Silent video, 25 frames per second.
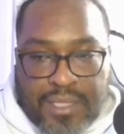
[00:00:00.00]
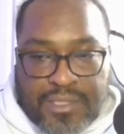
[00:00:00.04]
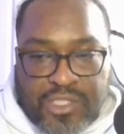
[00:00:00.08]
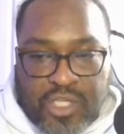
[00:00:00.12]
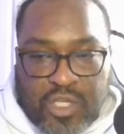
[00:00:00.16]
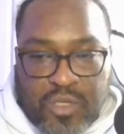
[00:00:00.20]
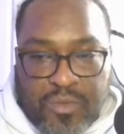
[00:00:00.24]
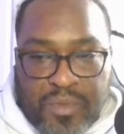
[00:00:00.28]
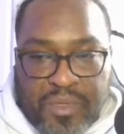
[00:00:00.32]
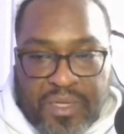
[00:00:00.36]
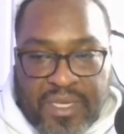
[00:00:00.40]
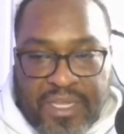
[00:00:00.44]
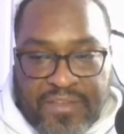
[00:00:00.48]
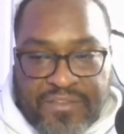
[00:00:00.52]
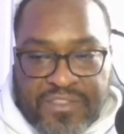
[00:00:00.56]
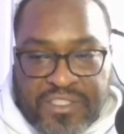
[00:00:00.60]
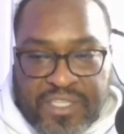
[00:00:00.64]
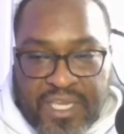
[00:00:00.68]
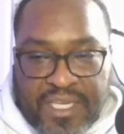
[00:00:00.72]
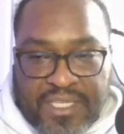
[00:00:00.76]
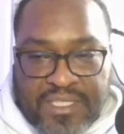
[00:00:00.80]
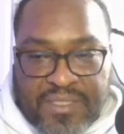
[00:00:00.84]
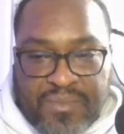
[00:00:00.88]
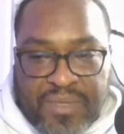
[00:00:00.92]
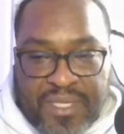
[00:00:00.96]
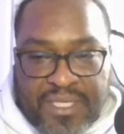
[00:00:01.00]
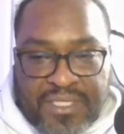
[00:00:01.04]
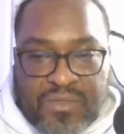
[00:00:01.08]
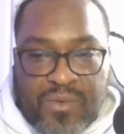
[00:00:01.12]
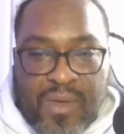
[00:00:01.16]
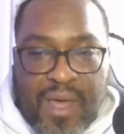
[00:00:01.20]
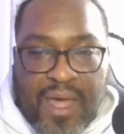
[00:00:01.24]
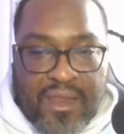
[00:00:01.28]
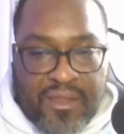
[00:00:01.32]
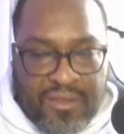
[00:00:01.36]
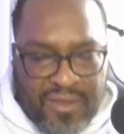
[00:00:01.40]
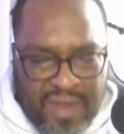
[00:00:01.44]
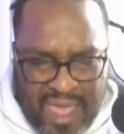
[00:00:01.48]
So you believe Jake's been
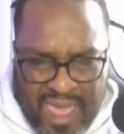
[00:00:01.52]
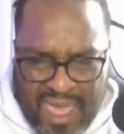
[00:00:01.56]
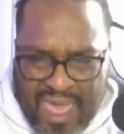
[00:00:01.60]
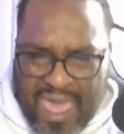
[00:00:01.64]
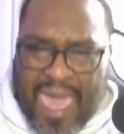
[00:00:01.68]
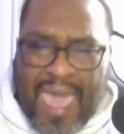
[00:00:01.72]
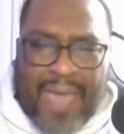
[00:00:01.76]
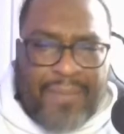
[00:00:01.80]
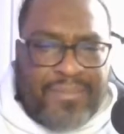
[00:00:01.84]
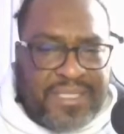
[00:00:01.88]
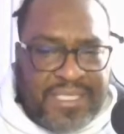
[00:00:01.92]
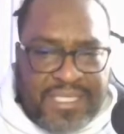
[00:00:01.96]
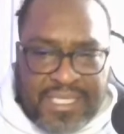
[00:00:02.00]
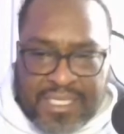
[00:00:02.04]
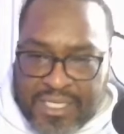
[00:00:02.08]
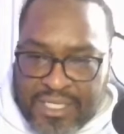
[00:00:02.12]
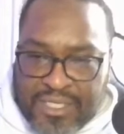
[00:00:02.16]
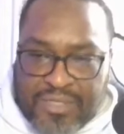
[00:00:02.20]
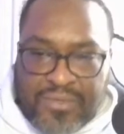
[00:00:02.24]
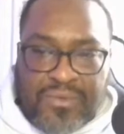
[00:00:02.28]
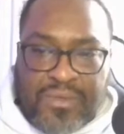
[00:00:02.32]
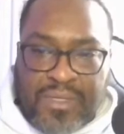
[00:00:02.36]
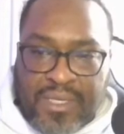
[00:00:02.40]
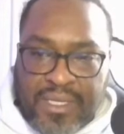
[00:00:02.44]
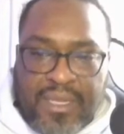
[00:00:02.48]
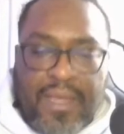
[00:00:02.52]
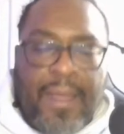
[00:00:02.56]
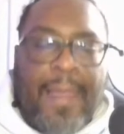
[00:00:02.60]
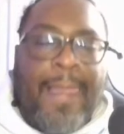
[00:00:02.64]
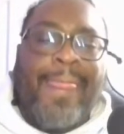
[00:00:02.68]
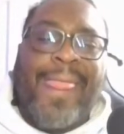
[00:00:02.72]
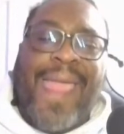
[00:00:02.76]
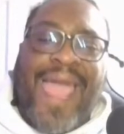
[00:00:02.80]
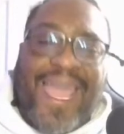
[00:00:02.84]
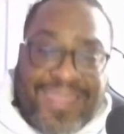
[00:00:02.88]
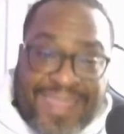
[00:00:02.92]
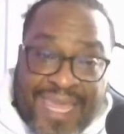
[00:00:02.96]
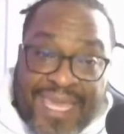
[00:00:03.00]
swallowed? Absolutely.
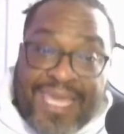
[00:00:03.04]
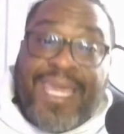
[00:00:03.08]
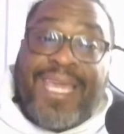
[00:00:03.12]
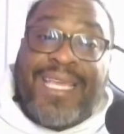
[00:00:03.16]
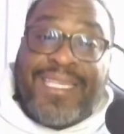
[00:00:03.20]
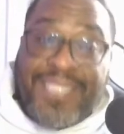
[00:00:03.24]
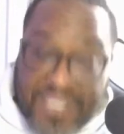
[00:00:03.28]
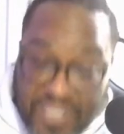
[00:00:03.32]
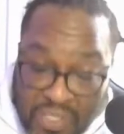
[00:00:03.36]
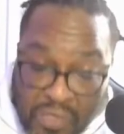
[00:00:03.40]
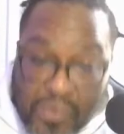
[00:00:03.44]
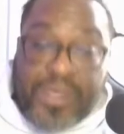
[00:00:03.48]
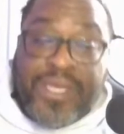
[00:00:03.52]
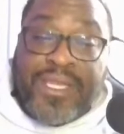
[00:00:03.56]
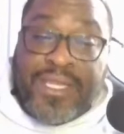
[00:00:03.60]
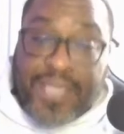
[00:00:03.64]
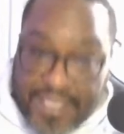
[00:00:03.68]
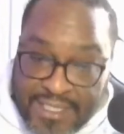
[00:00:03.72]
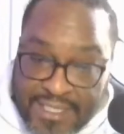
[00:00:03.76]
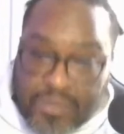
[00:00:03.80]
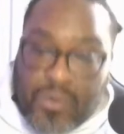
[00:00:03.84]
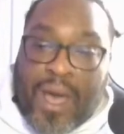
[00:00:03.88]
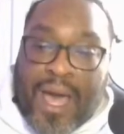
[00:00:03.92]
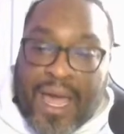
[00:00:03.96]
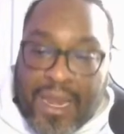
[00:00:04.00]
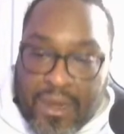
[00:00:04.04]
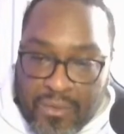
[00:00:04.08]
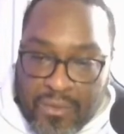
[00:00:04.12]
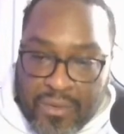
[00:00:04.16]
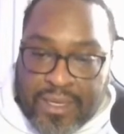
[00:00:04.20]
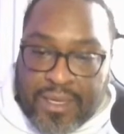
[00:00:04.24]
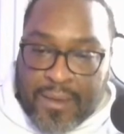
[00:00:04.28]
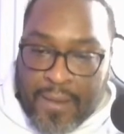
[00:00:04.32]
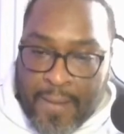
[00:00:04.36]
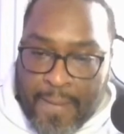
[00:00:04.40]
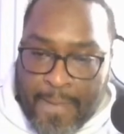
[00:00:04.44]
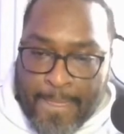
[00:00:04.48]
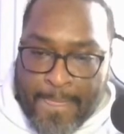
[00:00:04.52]
I think he's doing the
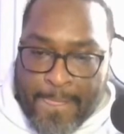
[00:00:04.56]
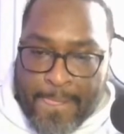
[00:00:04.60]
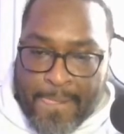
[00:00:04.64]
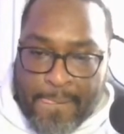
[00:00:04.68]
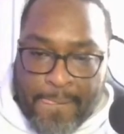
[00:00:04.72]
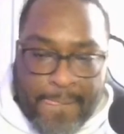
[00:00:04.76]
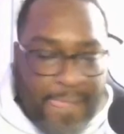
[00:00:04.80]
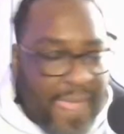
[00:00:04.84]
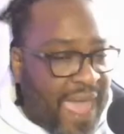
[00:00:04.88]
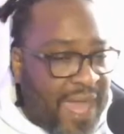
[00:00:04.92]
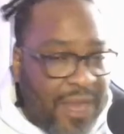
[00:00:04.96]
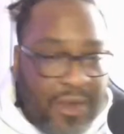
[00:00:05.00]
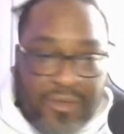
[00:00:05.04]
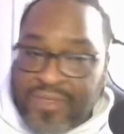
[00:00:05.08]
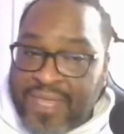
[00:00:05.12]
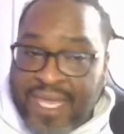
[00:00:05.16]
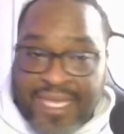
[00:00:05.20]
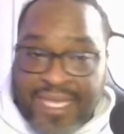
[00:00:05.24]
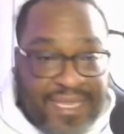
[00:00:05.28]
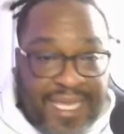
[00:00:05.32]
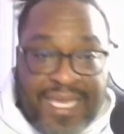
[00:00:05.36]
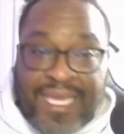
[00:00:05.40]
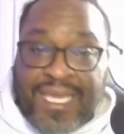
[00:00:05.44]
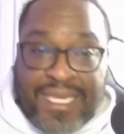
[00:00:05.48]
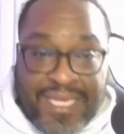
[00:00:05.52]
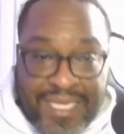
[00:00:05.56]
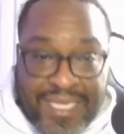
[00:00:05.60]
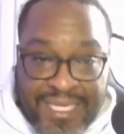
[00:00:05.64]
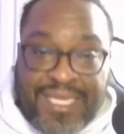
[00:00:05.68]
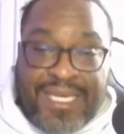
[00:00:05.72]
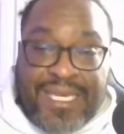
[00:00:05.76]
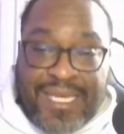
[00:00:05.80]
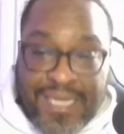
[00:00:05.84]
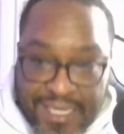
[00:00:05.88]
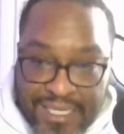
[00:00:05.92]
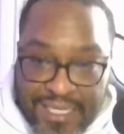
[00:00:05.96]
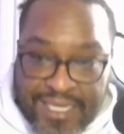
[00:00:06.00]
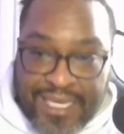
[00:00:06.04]
swallowing. I don't think that he
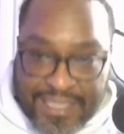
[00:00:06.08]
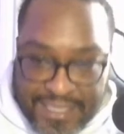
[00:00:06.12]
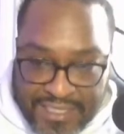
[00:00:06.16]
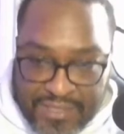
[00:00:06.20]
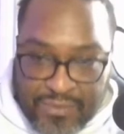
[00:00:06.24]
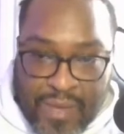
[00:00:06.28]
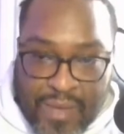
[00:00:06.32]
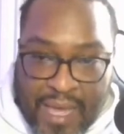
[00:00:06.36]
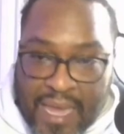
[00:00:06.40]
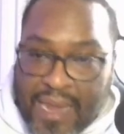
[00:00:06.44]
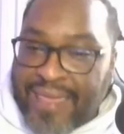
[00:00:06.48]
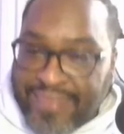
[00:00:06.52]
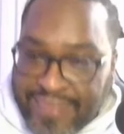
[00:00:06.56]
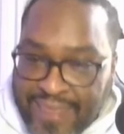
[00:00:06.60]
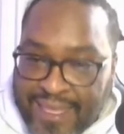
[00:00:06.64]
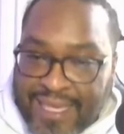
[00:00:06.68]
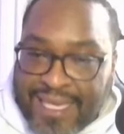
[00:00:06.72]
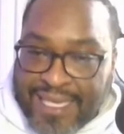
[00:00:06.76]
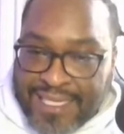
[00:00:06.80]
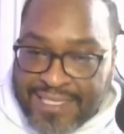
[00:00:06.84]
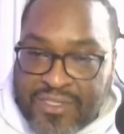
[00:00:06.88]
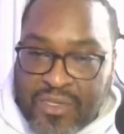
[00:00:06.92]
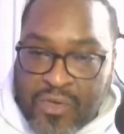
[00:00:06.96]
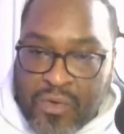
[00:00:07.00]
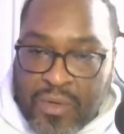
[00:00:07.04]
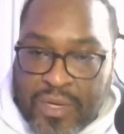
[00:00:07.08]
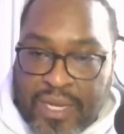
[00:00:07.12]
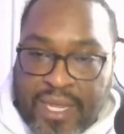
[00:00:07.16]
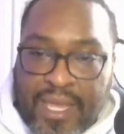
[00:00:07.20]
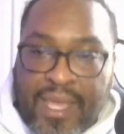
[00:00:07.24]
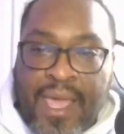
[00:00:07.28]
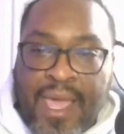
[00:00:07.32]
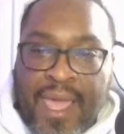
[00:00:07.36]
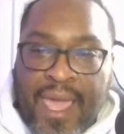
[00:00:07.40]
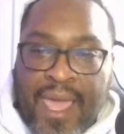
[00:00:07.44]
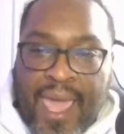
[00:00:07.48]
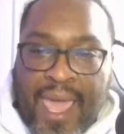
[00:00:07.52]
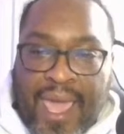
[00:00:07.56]
gets swallowed. I think he's doing
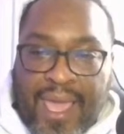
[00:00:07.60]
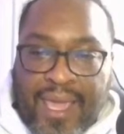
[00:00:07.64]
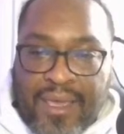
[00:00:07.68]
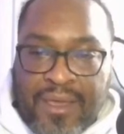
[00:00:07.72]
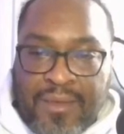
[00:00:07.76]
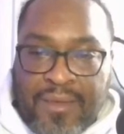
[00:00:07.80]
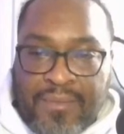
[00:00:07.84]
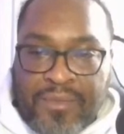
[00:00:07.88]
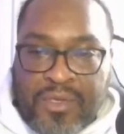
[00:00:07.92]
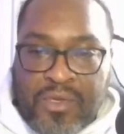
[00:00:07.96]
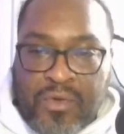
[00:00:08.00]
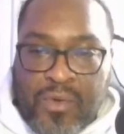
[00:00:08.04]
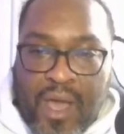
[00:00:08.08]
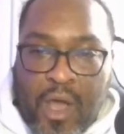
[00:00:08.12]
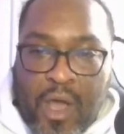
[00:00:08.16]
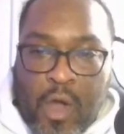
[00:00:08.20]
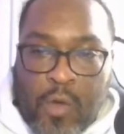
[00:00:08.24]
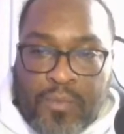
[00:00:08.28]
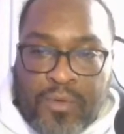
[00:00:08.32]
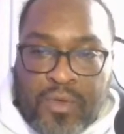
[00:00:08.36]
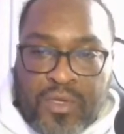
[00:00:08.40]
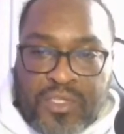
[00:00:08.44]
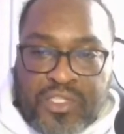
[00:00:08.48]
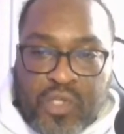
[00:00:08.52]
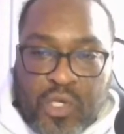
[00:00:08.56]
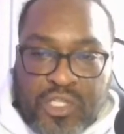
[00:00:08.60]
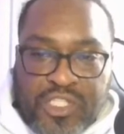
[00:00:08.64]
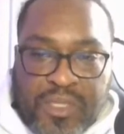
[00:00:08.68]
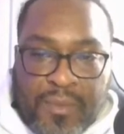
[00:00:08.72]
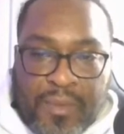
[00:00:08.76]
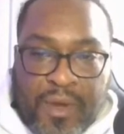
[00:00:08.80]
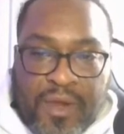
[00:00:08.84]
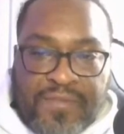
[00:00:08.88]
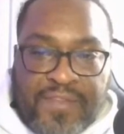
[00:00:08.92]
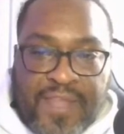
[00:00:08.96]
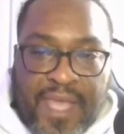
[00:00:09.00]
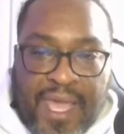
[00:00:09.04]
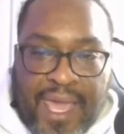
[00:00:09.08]
it. Hey, MU, I hope you enjoyed your
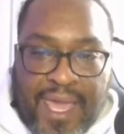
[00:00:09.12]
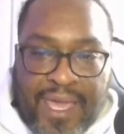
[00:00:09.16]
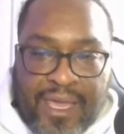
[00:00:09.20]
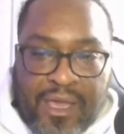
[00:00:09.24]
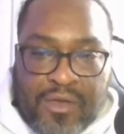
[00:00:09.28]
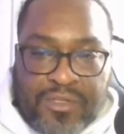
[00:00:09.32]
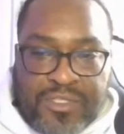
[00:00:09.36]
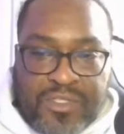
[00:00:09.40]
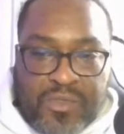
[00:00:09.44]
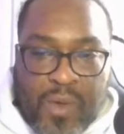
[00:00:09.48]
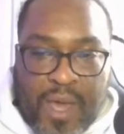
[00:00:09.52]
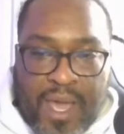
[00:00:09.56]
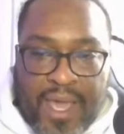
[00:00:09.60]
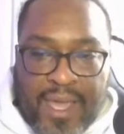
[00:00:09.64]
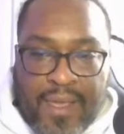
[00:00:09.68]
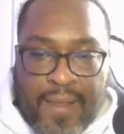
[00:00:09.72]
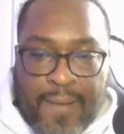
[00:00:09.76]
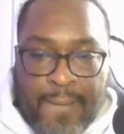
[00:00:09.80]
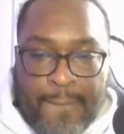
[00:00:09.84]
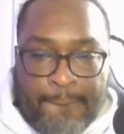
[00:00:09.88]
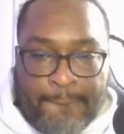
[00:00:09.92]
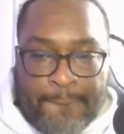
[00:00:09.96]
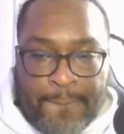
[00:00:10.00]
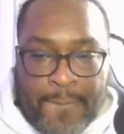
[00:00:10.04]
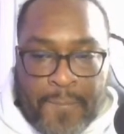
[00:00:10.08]
birthday. Hey, Coach White.